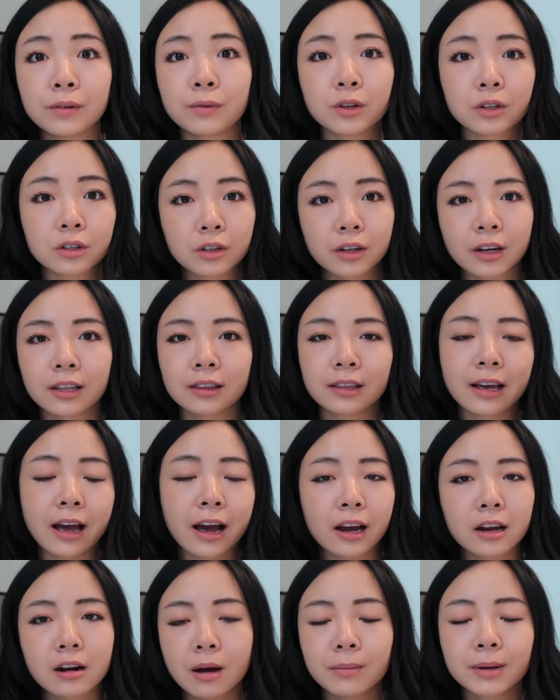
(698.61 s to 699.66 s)
If you just look at the
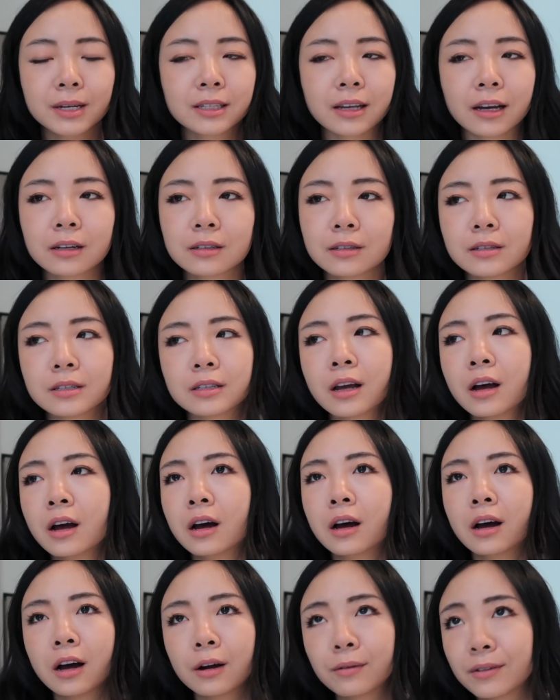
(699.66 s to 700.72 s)
economic cycles,
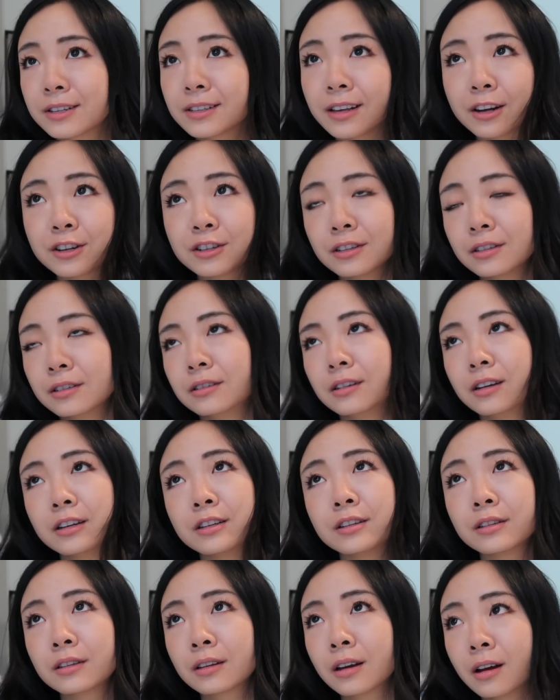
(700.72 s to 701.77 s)
recession
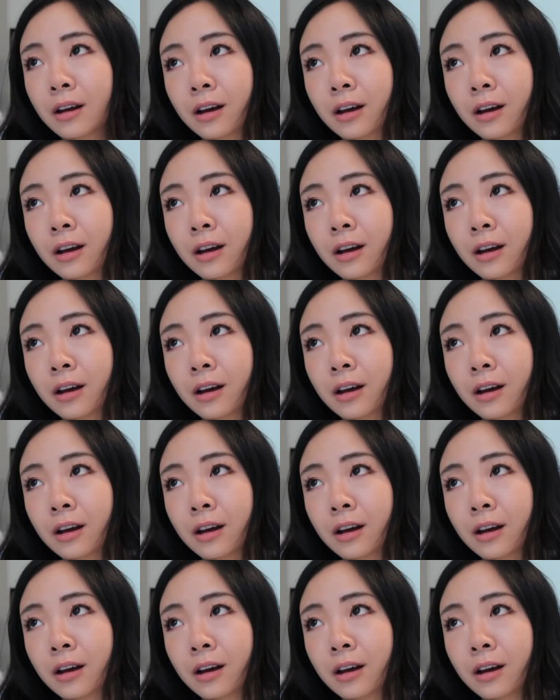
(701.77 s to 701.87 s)
is,